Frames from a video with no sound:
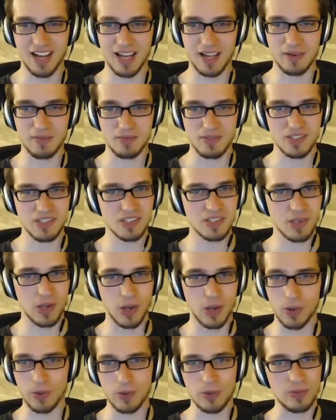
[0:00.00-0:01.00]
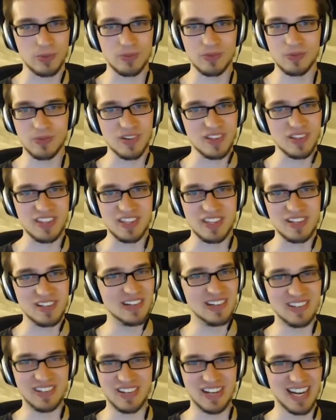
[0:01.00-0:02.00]
I am so with you
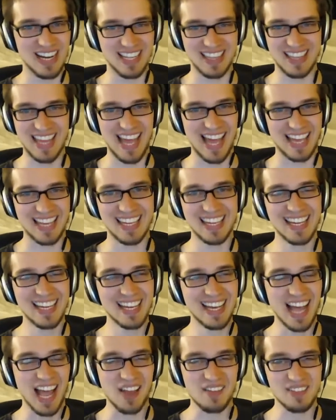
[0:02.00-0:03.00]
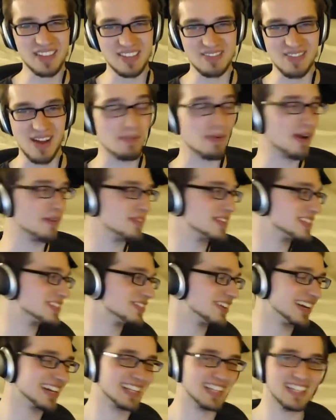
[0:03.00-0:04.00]
on that. I mean, my apartment's
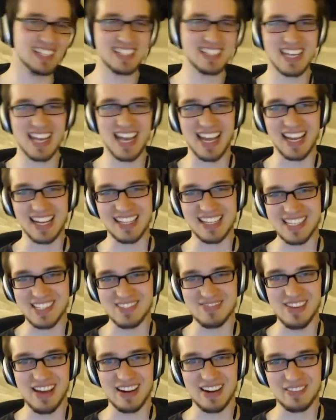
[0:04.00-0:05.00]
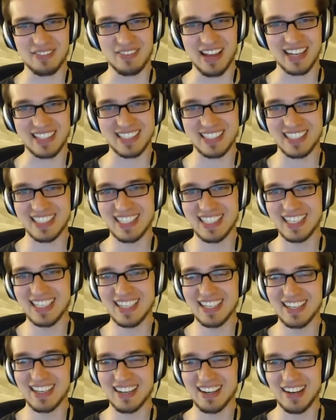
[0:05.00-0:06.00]
very clean today, as a matter of fact.
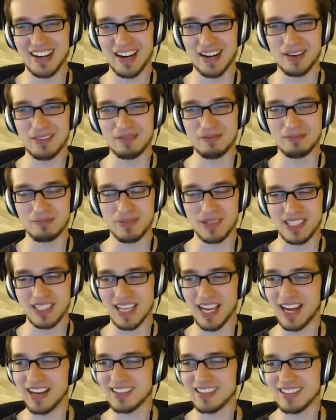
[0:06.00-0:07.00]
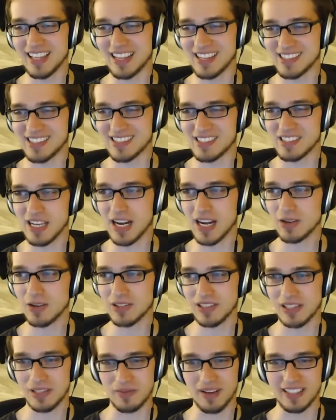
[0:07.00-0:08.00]
But yeah, that's
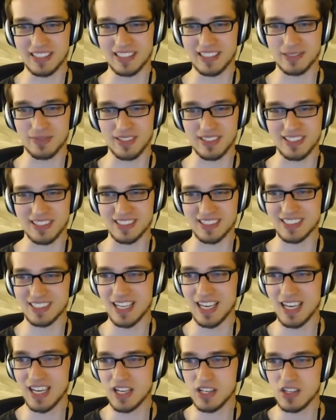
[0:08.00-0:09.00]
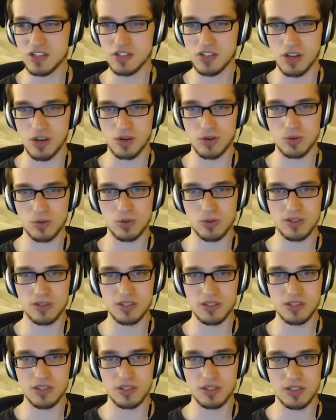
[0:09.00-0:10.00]
totally my experience. So
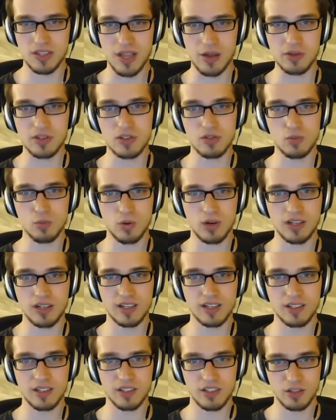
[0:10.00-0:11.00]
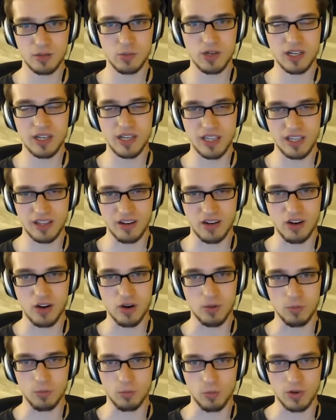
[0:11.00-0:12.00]
now you're working at
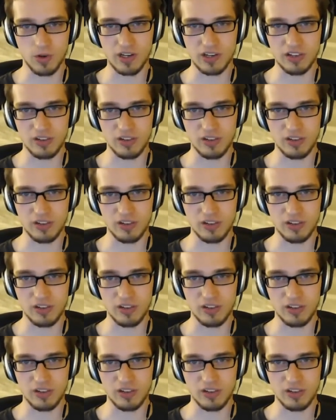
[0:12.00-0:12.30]
home, working